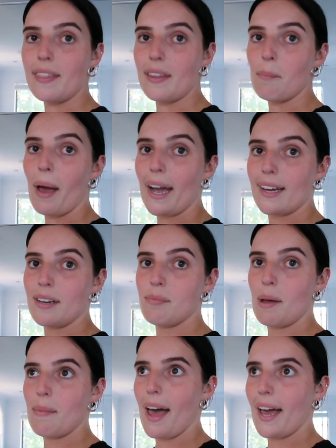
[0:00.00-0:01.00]
and then pack it in
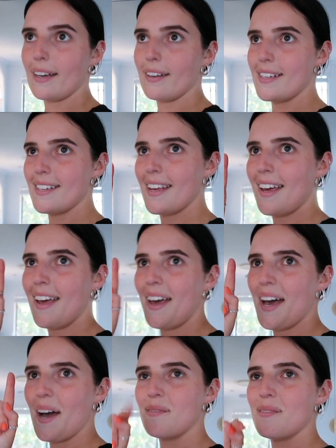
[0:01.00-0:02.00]
my bag because
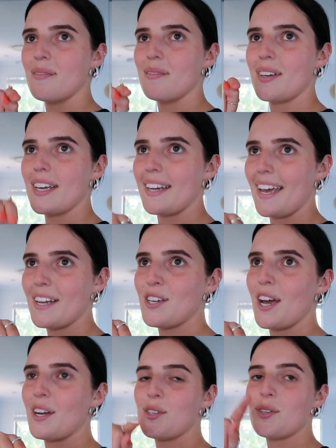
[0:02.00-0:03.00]
I'm gonna get
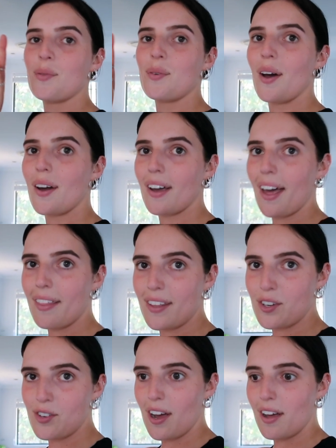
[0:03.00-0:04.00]
changed at work and
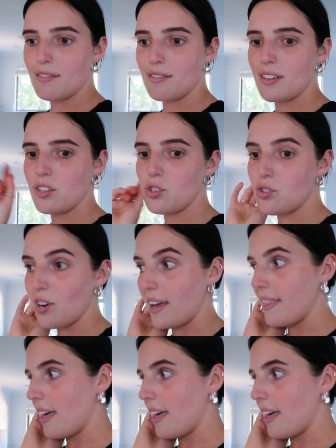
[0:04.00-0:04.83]
then drive straight